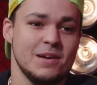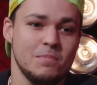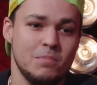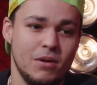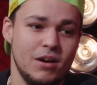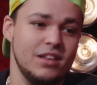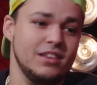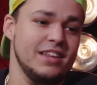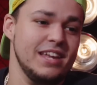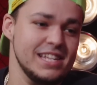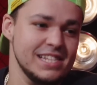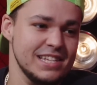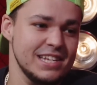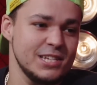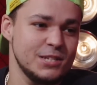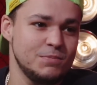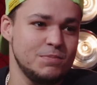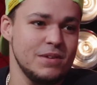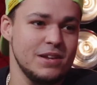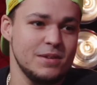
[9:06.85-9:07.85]
But lately,
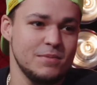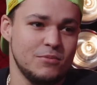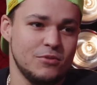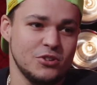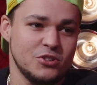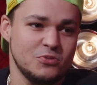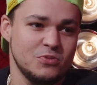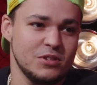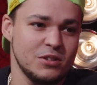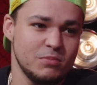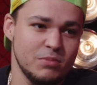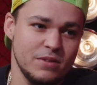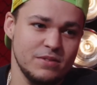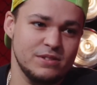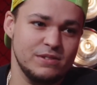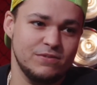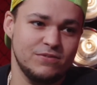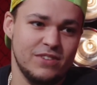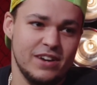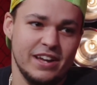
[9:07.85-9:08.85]
he's been in more Twitter
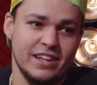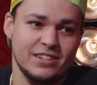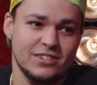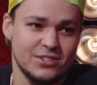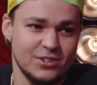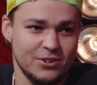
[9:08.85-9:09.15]
briefs and fights.